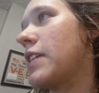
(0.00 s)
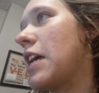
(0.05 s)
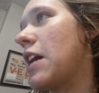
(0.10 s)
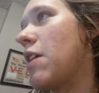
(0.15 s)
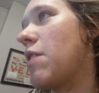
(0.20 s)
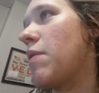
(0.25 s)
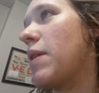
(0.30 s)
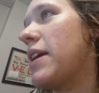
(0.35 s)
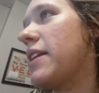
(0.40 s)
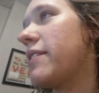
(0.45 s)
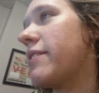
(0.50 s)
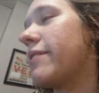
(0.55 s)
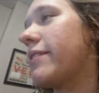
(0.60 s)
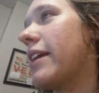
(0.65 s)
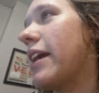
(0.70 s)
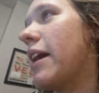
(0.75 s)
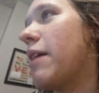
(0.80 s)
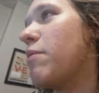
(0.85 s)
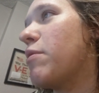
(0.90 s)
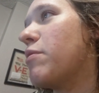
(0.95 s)
All right,
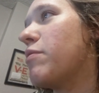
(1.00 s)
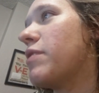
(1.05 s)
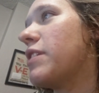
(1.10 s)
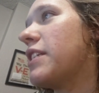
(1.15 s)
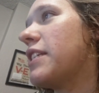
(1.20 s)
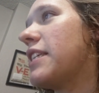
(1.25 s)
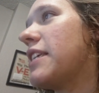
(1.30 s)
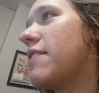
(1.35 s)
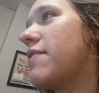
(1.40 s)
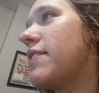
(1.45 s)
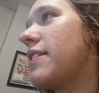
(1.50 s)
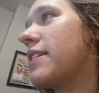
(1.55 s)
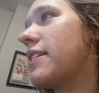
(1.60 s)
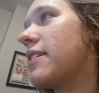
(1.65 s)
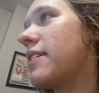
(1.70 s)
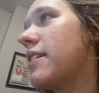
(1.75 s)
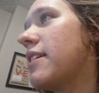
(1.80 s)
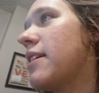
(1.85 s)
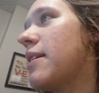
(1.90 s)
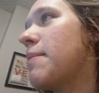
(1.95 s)
I will receive it
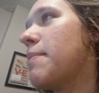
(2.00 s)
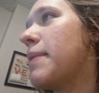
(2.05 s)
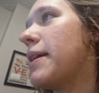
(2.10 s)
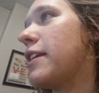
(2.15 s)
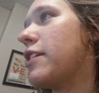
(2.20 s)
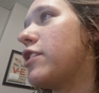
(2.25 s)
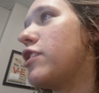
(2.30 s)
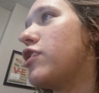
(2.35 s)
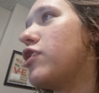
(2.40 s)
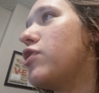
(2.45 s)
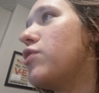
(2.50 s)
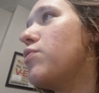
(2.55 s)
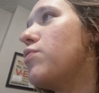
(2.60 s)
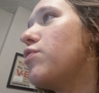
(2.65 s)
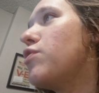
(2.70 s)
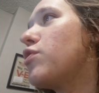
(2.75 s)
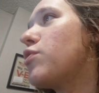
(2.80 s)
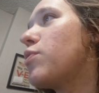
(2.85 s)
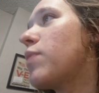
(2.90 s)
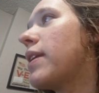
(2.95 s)
by
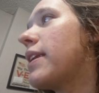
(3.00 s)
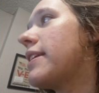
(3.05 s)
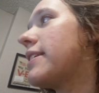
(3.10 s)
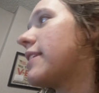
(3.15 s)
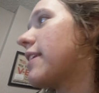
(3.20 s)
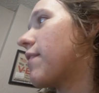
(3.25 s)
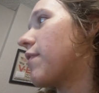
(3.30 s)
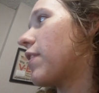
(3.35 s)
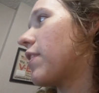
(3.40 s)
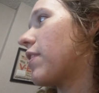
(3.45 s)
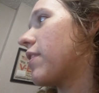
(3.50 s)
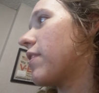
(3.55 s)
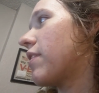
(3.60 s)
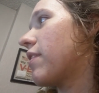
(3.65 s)
June 27th.